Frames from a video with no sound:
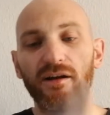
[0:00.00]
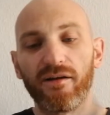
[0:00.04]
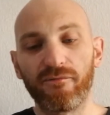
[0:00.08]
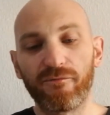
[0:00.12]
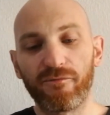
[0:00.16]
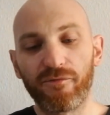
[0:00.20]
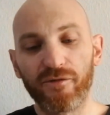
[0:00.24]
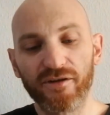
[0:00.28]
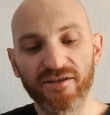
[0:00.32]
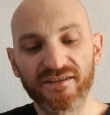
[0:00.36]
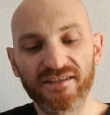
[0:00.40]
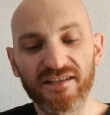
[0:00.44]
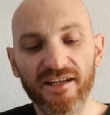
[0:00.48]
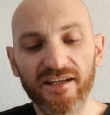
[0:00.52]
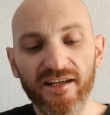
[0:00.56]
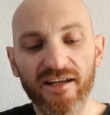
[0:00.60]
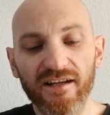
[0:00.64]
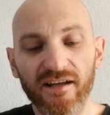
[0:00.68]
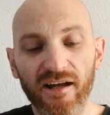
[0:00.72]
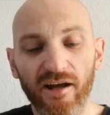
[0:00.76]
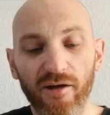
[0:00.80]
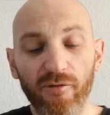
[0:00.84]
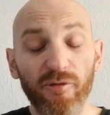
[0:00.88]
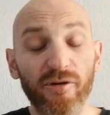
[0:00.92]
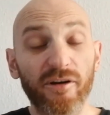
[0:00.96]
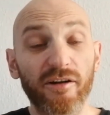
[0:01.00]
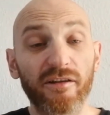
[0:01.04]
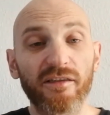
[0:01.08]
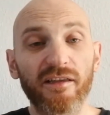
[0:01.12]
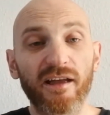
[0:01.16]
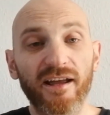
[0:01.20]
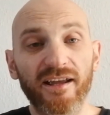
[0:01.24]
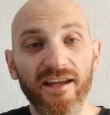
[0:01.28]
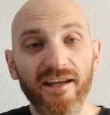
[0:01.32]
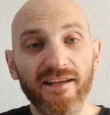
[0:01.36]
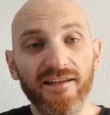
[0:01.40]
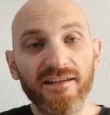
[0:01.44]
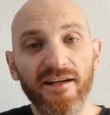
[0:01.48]
firstly, I want to
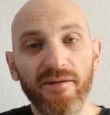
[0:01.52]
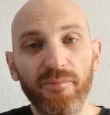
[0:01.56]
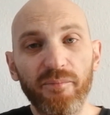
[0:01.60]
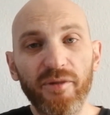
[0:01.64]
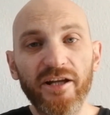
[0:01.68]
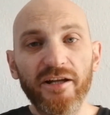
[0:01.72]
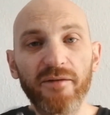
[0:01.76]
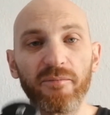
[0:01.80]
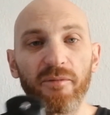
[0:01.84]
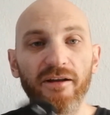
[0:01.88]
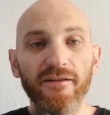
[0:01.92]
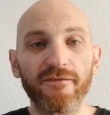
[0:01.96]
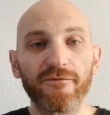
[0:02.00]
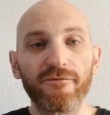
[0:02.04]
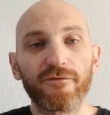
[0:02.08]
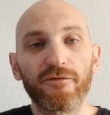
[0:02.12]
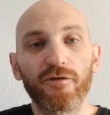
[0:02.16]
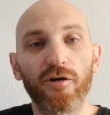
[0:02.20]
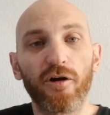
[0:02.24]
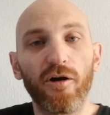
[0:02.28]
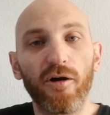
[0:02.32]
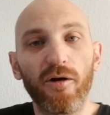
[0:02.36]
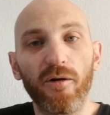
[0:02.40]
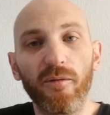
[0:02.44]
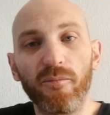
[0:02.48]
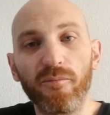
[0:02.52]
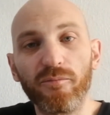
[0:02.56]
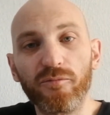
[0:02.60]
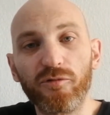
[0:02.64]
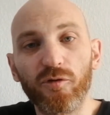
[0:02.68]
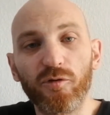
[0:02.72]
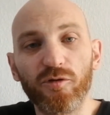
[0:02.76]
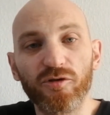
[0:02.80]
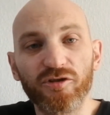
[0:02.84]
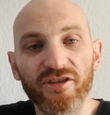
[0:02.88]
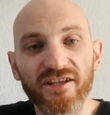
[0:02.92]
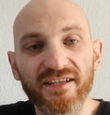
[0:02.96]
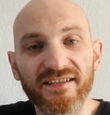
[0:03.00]
thank Henry Bierman from
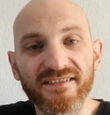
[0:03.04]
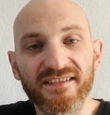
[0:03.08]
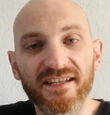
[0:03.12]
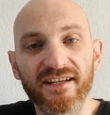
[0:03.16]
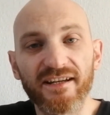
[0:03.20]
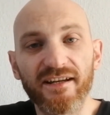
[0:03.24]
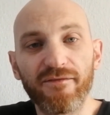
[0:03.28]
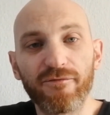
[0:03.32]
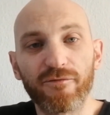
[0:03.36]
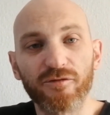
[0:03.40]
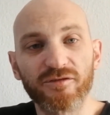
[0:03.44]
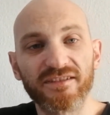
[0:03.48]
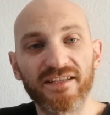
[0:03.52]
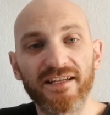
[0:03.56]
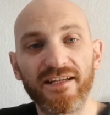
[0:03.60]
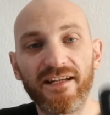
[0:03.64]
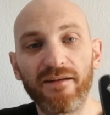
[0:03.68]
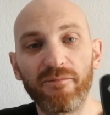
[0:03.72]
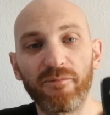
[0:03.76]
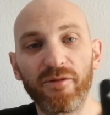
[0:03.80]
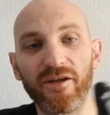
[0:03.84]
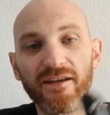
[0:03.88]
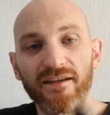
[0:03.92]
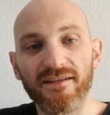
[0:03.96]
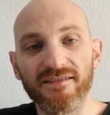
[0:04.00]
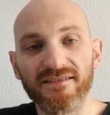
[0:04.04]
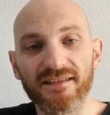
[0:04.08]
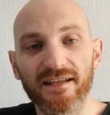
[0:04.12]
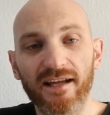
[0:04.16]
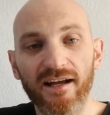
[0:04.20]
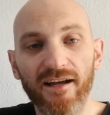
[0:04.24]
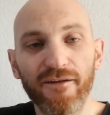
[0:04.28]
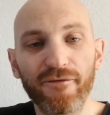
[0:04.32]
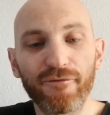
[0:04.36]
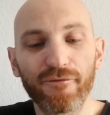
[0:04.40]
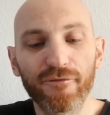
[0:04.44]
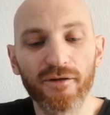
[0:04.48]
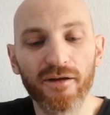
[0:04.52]
Torch SA for sending me this
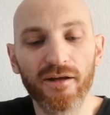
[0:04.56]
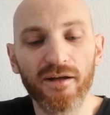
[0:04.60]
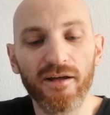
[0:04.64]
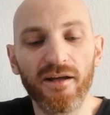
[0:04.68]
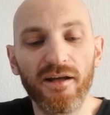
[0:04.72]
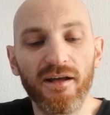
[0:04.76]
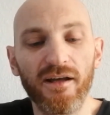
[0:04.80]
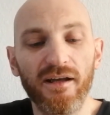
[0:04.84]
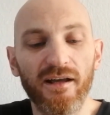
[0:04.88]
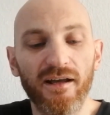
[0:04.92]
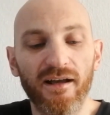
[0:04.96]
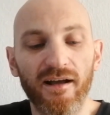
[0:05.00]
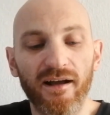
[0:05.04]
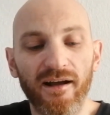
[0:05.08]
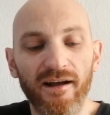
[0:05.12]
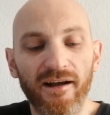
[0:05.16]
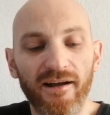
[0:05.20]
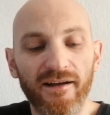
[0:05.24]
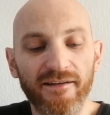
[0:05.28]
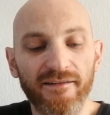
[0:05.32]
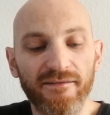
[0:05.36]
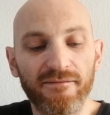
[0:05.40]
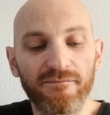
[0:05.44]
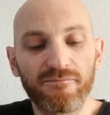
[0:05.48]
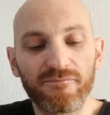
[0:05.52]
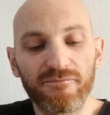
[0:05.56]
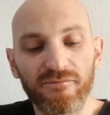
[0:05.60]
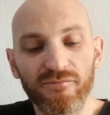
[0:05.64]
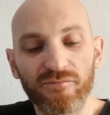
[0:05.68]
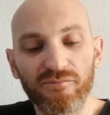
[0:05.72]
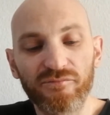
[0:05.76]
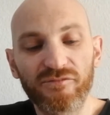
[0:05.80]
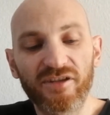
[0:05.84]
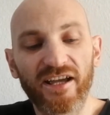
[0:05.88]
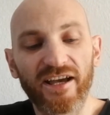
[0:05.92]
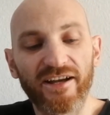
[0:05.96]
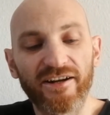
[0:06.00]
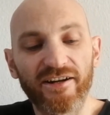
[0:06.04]
knife. I
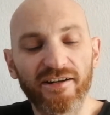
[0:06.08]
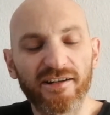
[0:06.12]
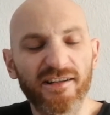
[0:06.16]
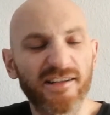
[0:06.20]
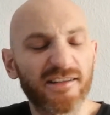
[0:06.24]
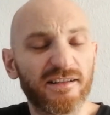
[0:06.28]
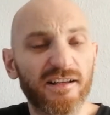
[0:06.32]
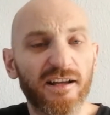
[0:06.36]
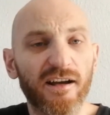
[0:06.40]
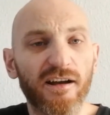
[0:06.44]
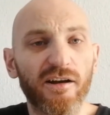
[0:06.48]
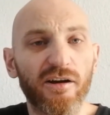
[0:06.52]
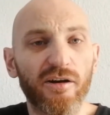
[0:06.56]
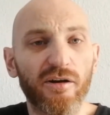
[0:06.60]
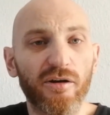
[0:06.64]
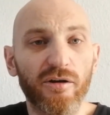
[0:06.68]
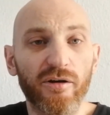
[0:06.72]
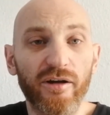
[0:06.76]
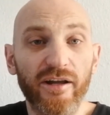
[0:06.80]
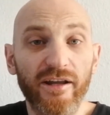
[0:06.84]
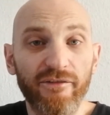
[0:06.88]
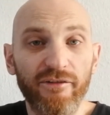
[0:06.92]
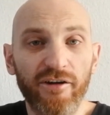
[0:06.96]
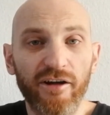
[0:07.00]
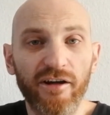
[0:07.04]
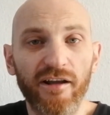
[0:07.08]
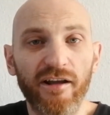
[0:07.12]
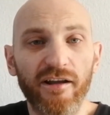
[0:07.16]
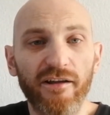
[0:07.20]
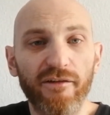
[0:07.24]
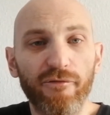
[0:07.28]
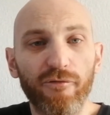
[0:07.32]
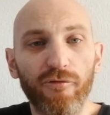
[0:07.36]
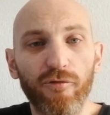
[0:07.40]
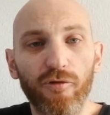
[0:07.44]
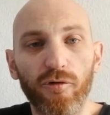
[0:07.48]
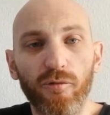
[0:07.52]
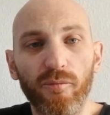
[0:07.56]
carried it now every day
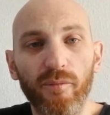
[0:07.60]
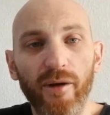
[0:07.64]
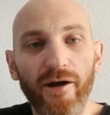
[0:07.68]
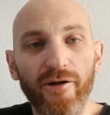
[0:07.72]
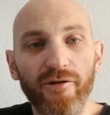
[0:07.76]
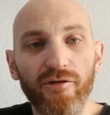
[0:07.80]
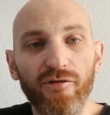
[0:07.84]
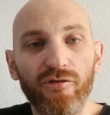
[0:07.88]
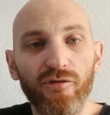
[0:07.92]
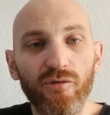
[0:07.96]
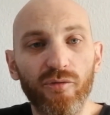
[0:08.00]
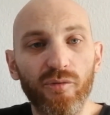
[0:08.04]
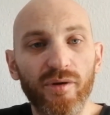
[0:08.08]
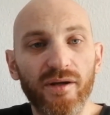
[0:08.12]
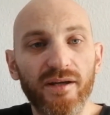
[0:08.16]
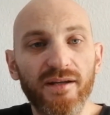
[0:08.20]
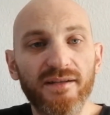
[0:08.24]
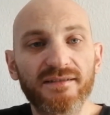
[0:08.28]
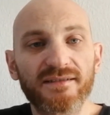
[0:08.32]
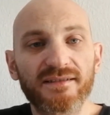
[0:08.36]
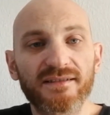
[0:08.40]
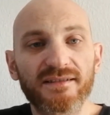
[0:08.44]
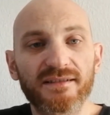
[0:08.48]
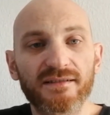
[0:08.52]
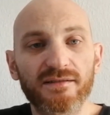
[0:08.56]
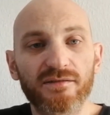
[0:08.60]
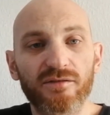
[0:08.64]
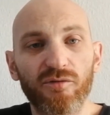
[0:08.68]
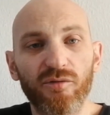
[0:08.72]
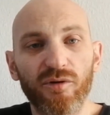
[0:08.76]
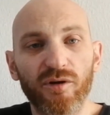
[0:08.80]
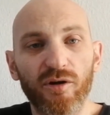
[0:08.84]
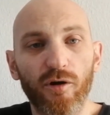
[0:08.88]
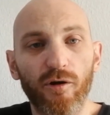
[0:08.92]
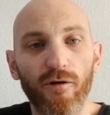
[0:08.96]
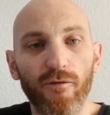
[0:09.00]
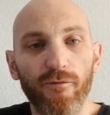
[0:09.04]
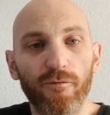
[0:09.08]
for about
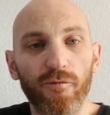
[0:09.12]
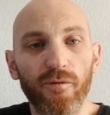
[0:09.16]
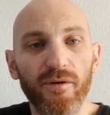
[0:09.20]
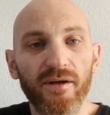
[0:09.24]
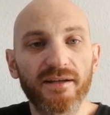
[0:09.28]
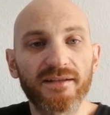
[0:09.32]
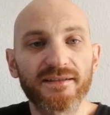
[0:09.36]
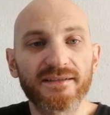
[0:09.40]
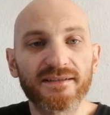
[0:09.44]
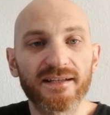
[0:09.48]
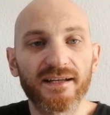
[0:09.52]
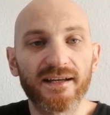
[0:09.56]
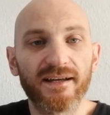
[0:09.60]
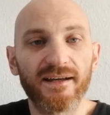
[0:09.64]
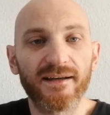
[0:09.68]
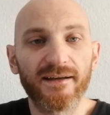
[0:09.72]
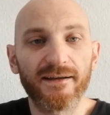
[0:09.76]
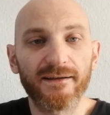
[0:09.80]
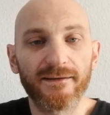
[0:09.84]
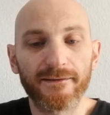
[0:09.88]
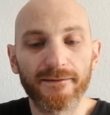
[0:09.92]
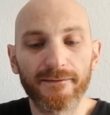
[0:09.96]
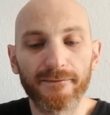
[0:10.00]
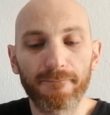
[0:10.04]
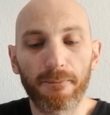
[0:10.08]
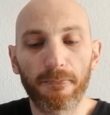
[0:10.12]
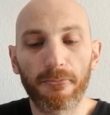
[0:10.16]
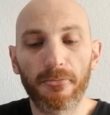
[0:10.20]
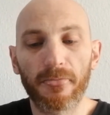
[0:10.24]
2.5 weeks, and